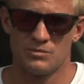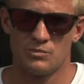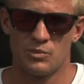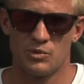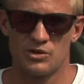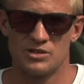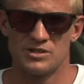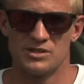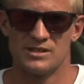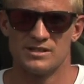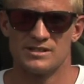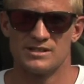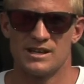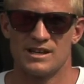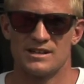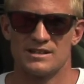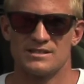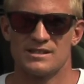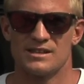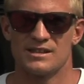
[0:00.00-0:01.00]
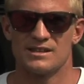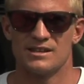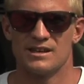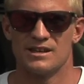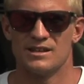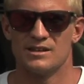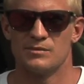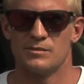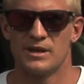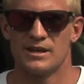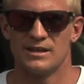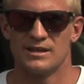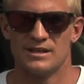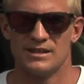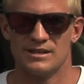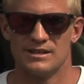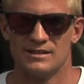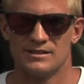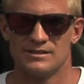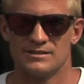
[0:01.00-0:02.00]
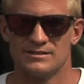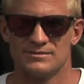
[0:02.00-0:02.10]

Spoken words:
pushing as hard as they can to make your heat.